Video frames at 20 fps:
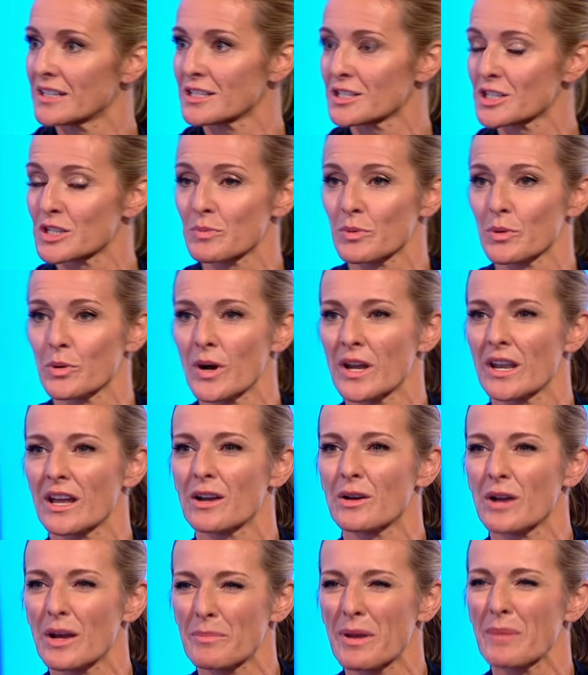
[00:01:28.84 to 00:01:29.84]
did sport.
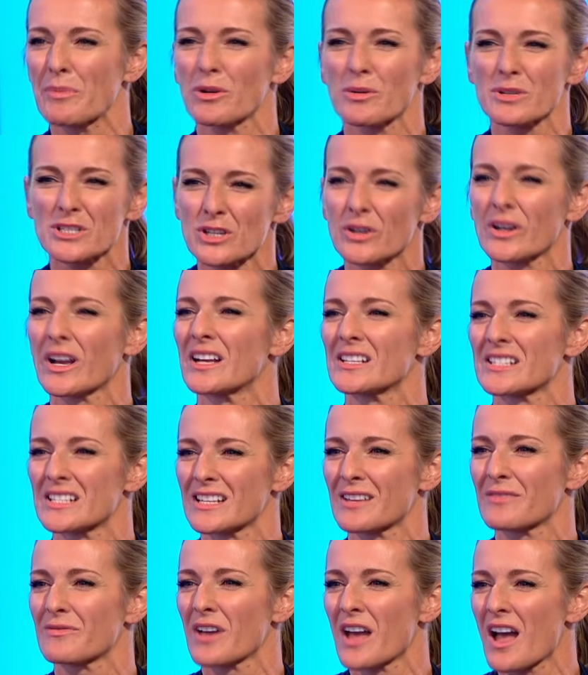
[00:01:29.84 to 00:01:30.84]
And people always look at us as
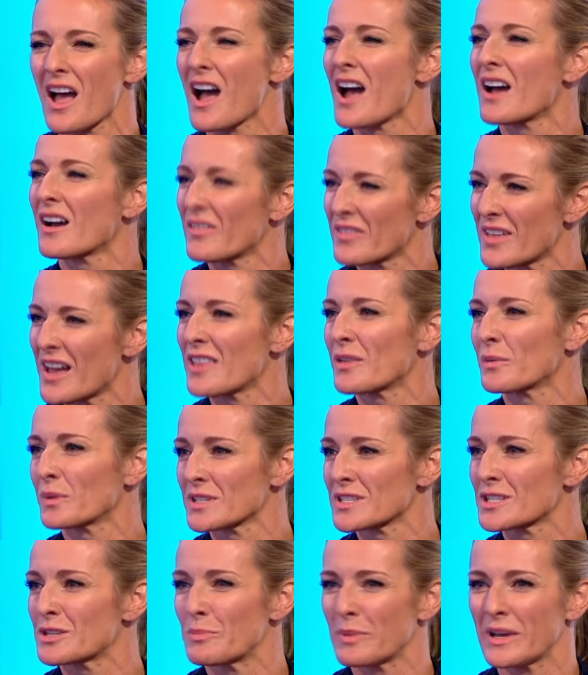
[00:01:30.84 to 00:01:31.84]
if they're the
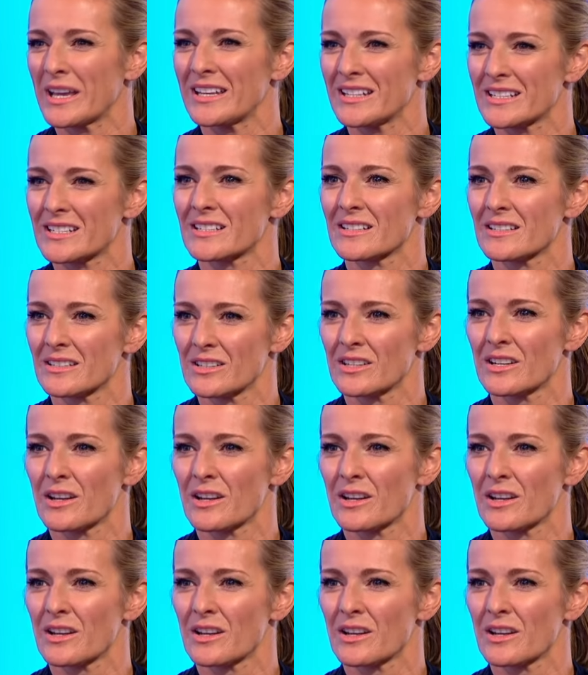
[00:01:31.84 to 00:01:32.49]
ones to beat. You